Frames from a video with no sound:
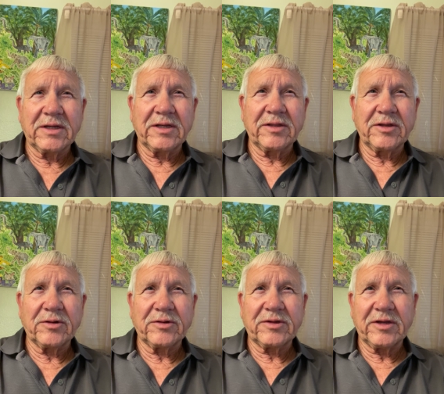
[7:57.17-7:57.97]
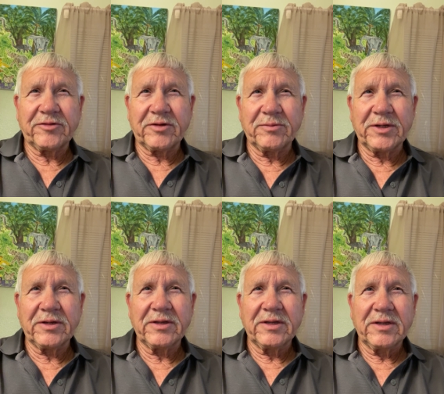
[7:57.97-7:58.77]
Uh, the Old
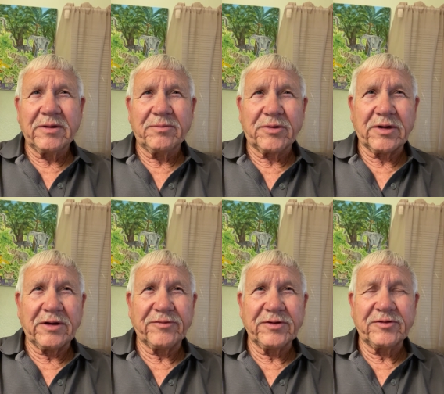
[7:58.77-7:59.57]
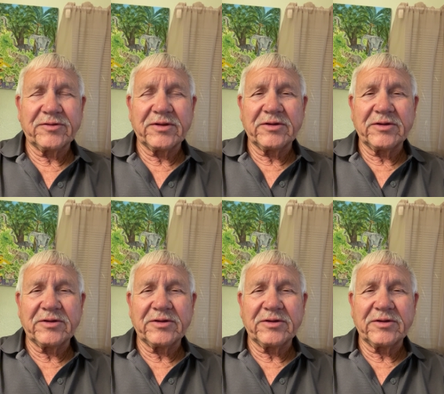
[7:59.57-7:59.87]
Testament prophets,